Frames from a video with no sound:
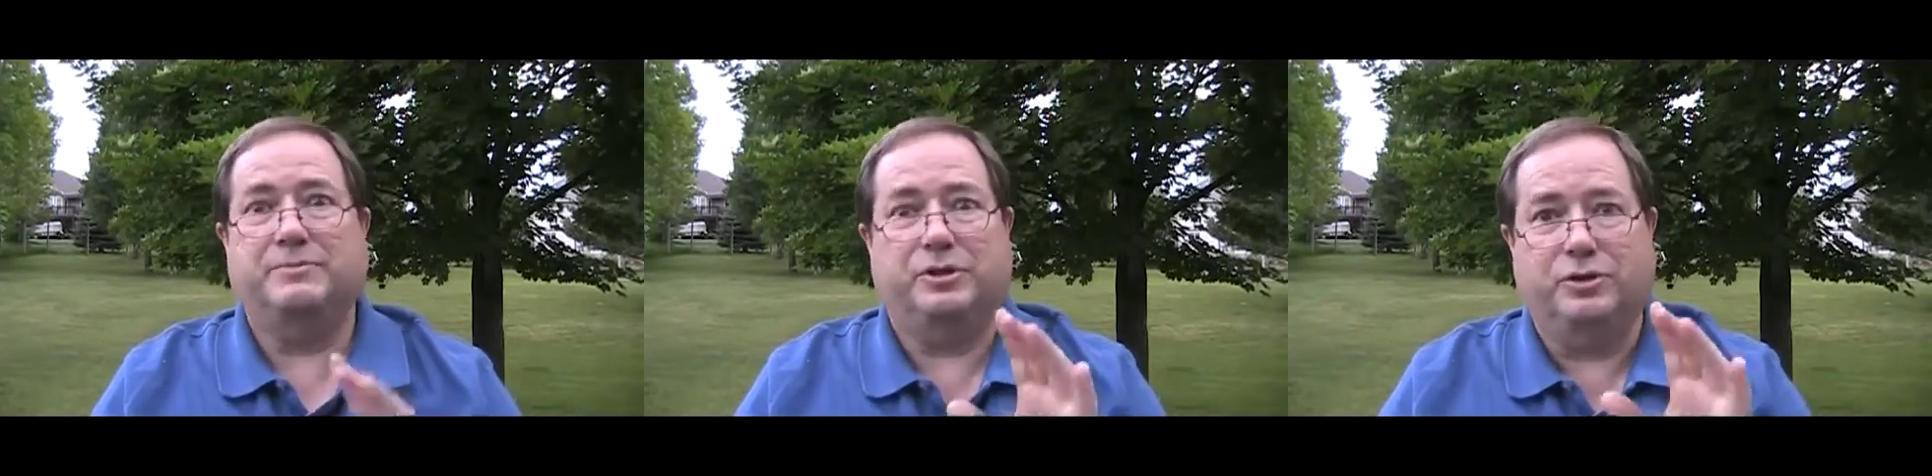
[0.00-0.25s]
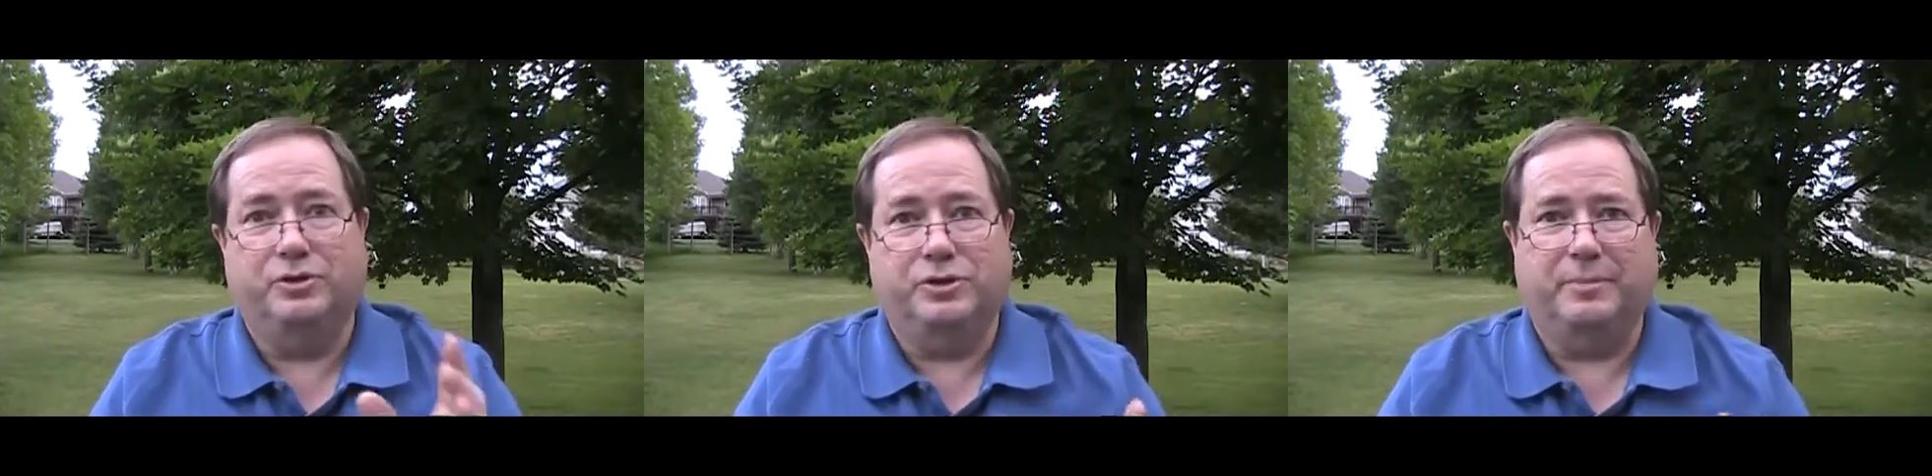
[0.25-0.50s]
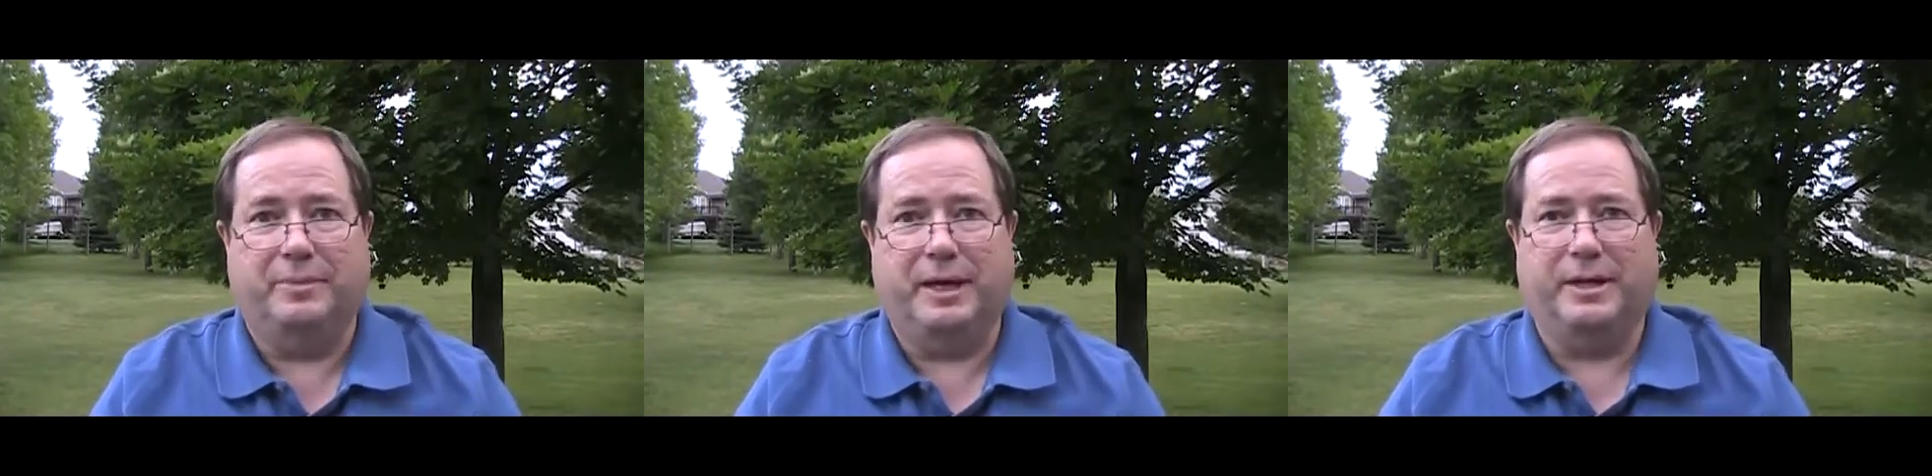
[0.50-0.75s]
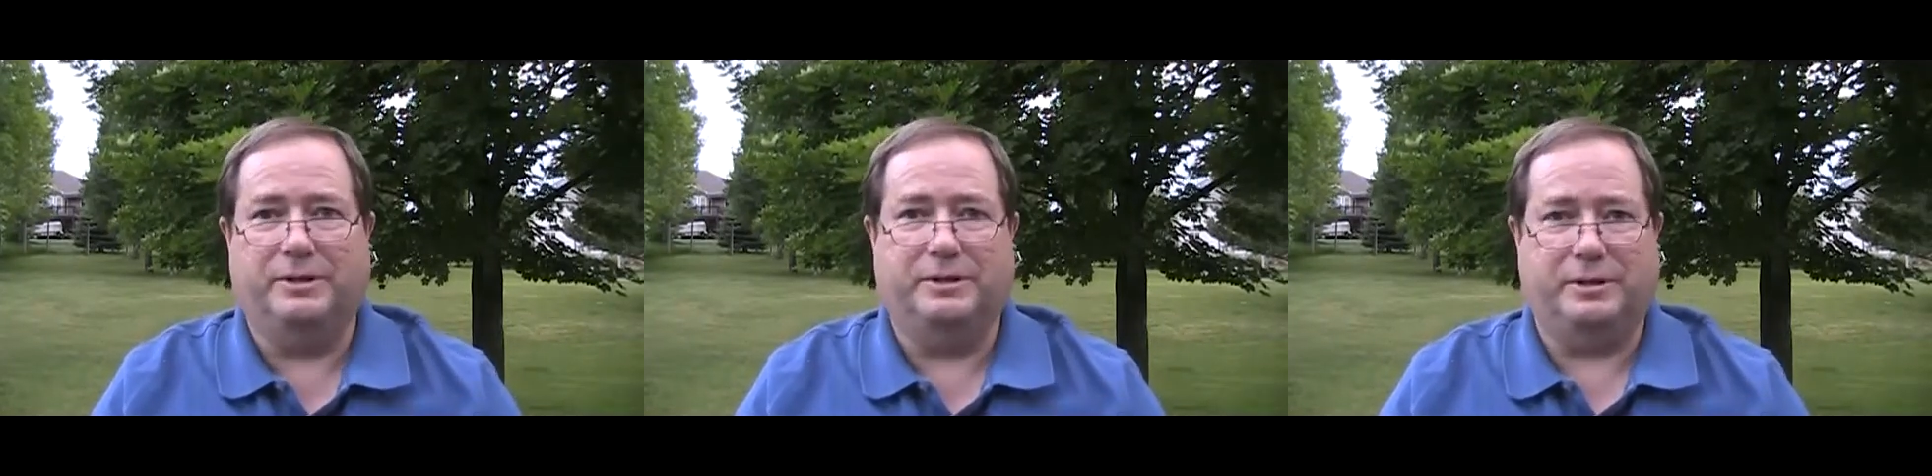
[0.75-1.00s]

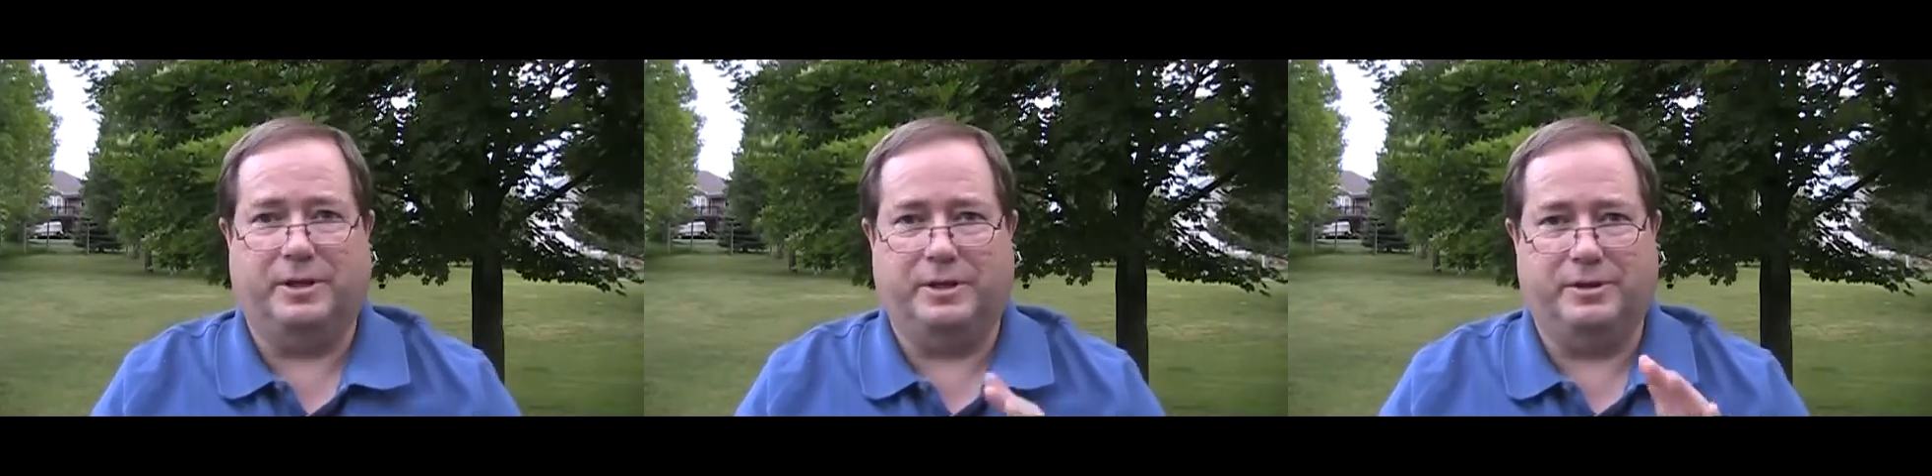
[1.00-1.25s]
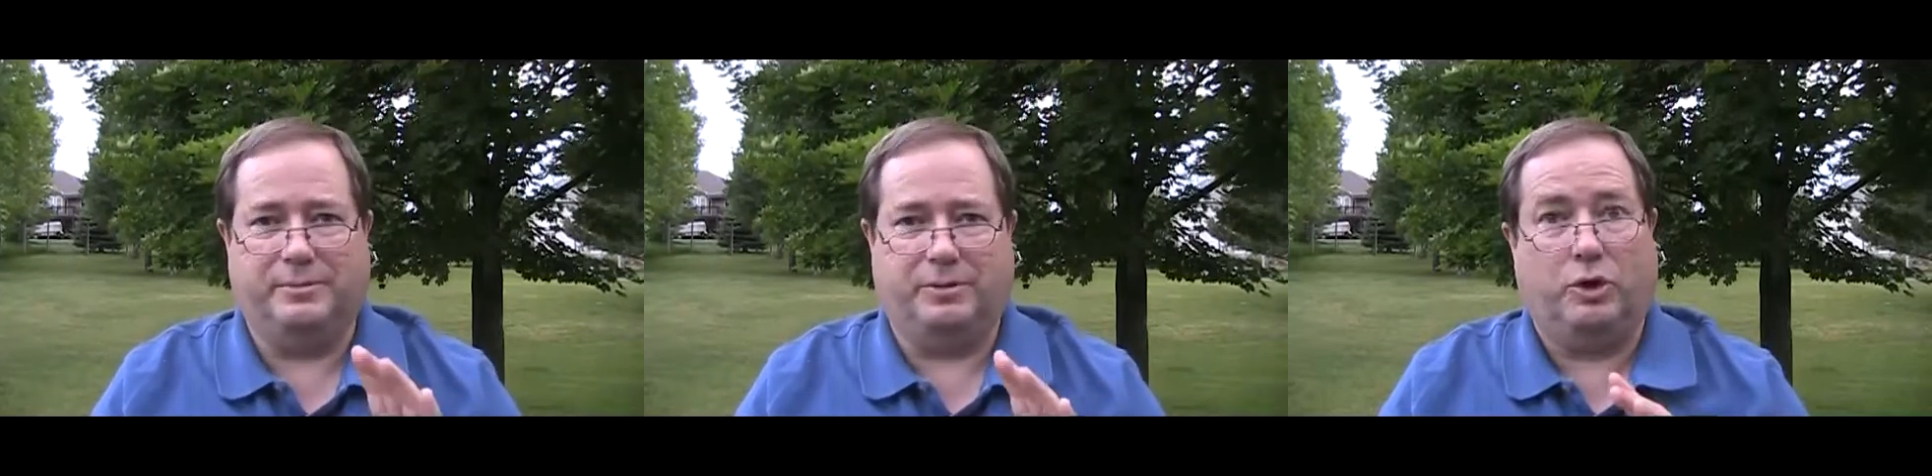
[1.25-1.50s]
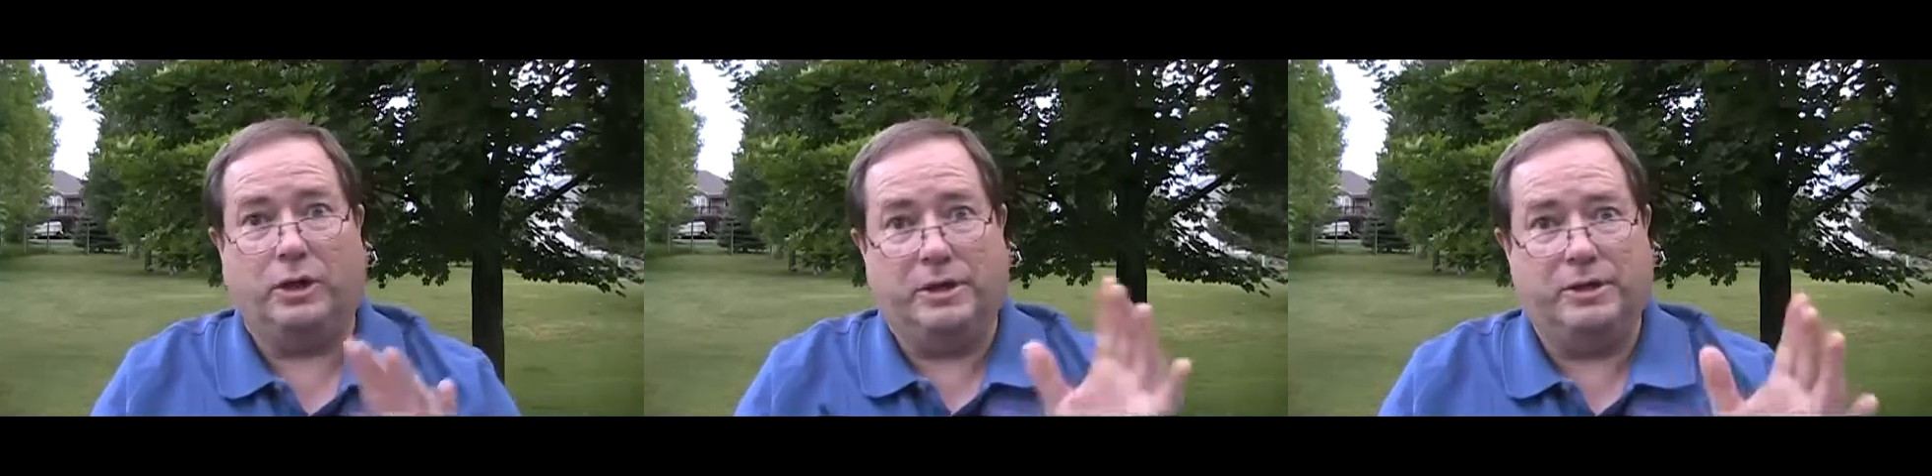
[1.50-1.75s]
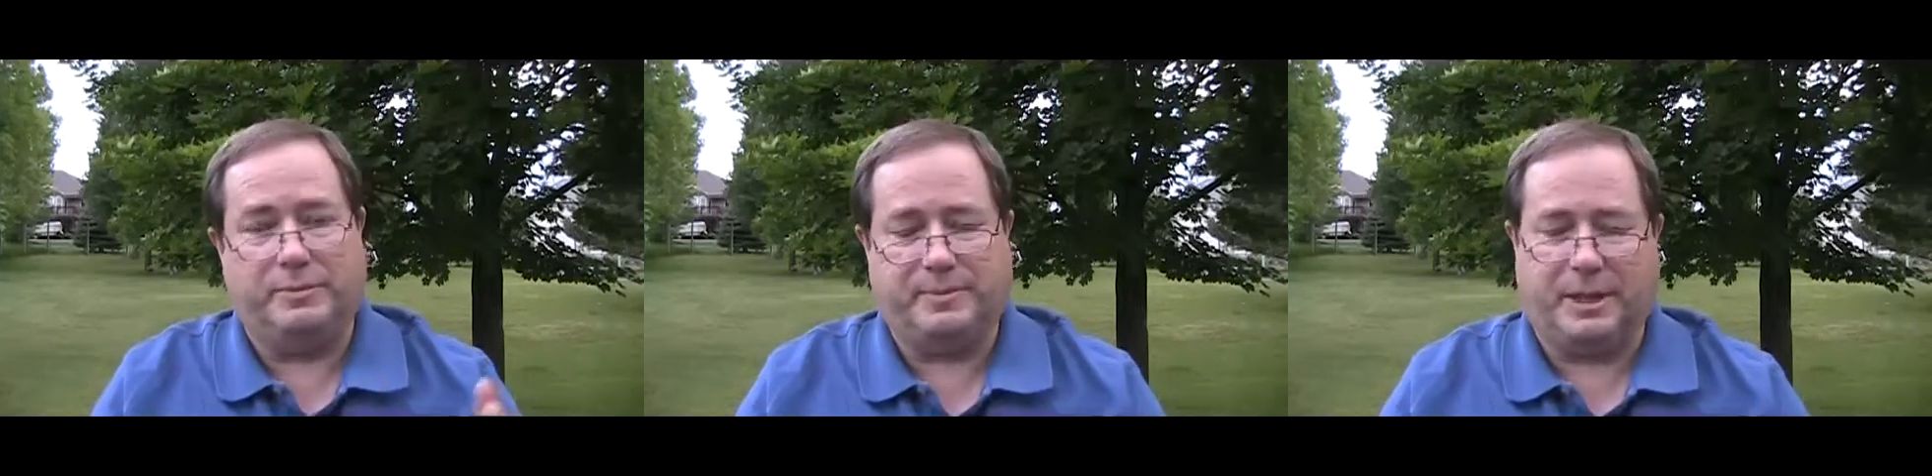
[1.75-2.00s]
substitution pages, tell you
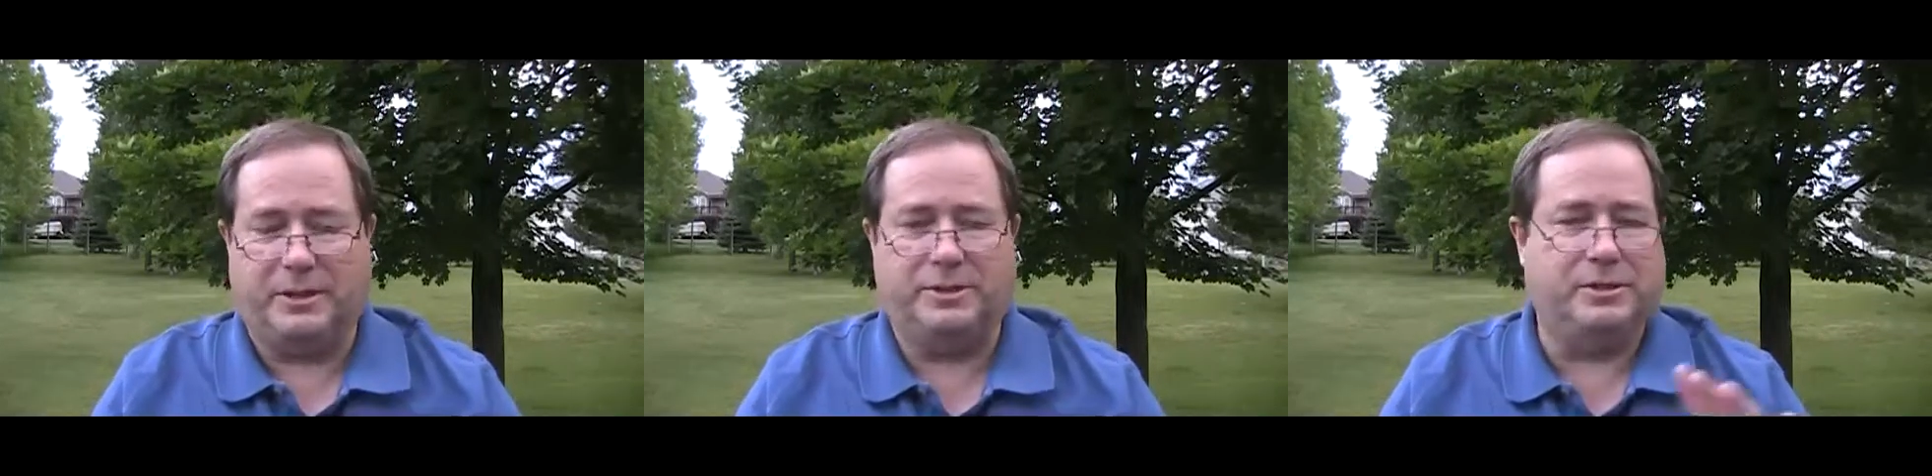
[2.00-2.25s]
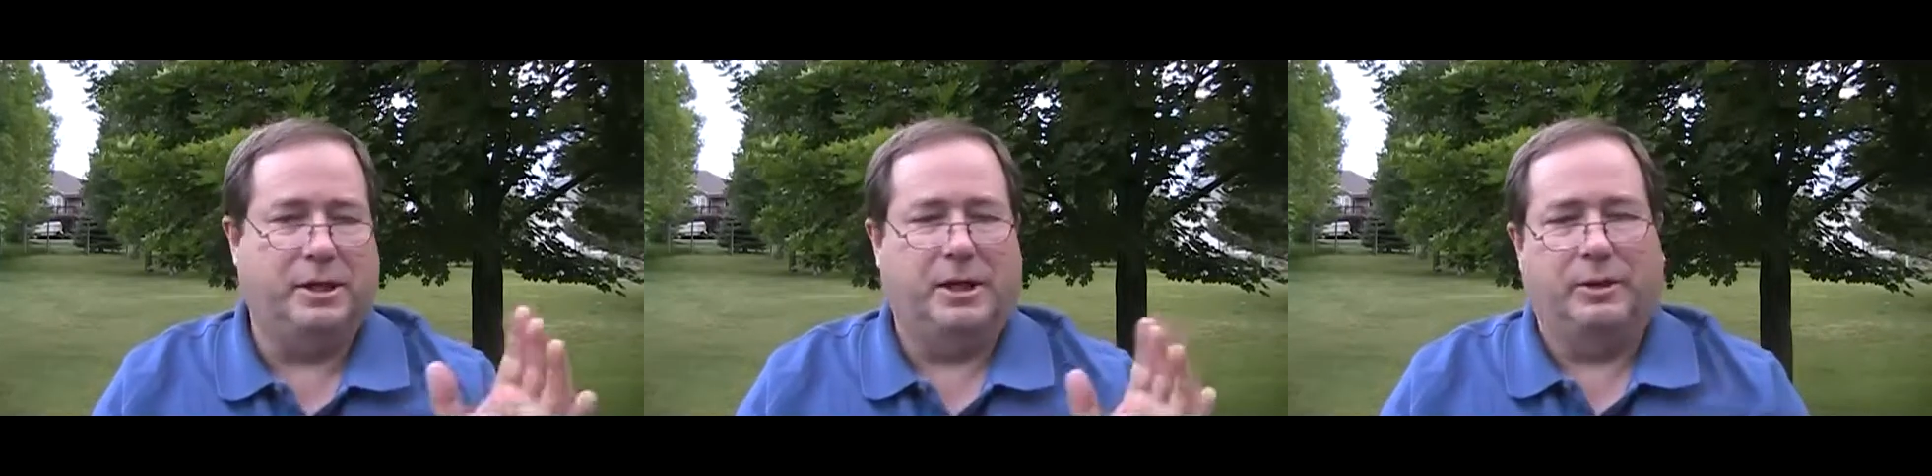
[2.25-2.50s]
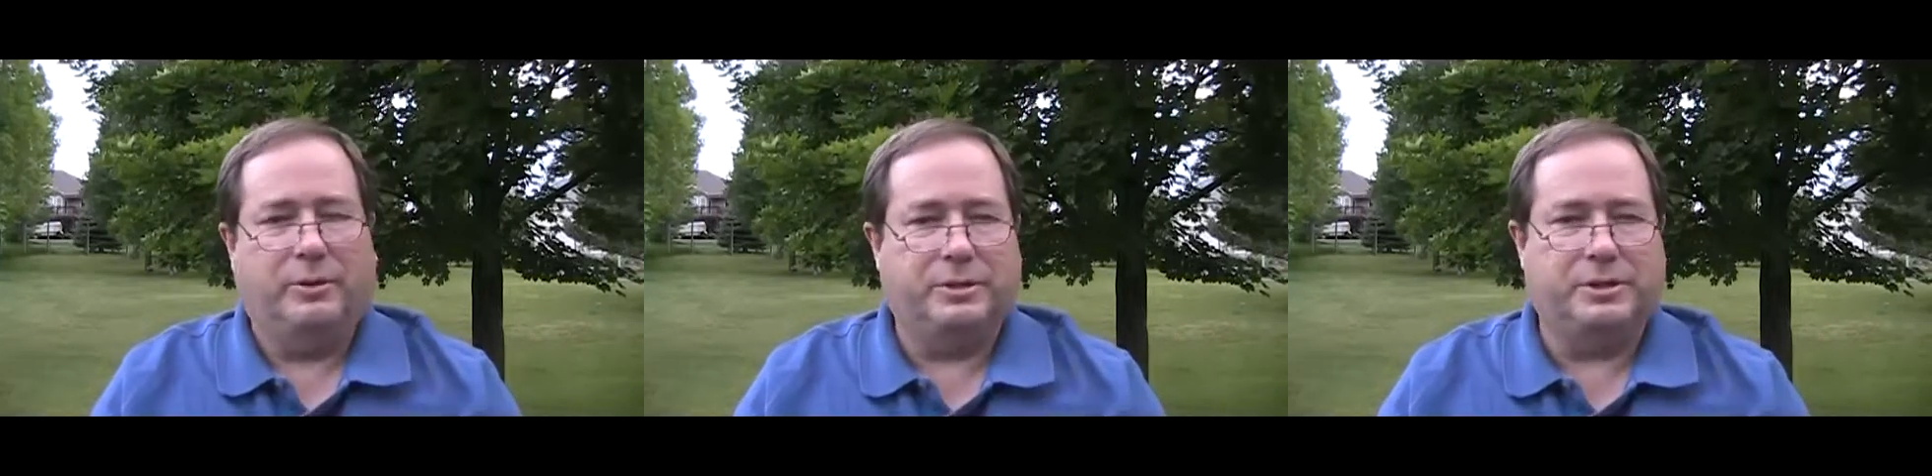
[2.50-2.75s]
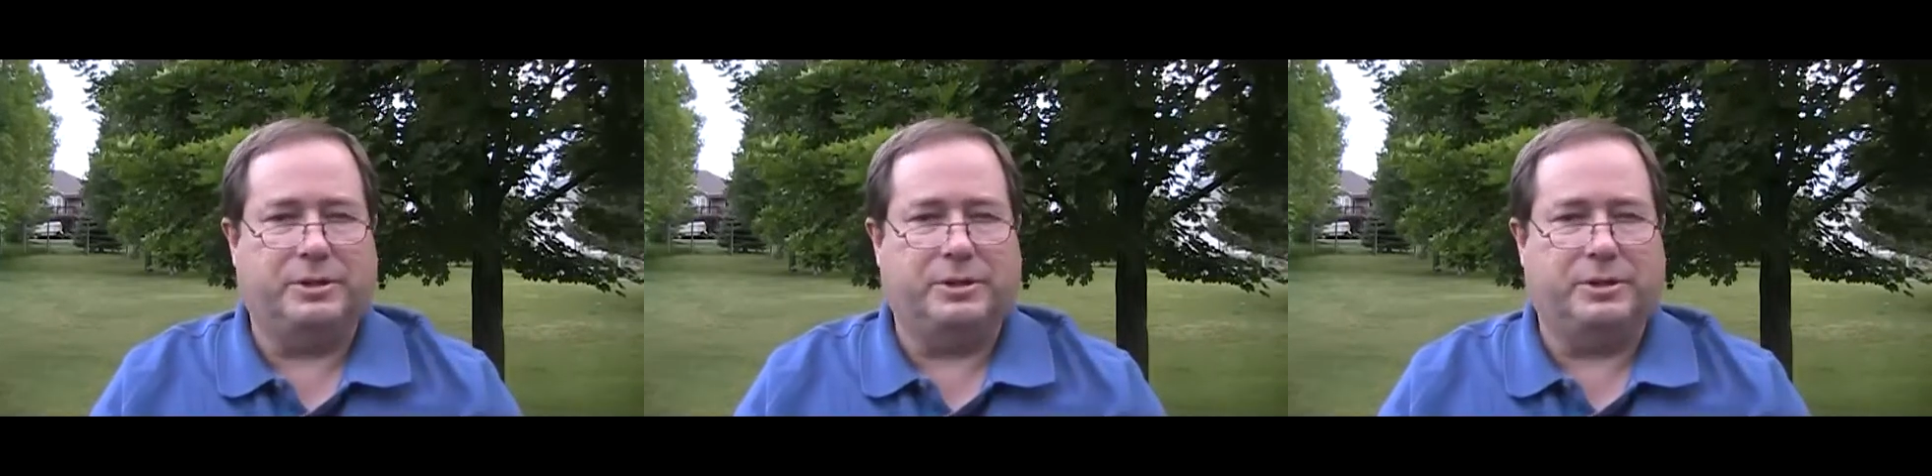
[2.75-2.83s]
some cooking tips pages.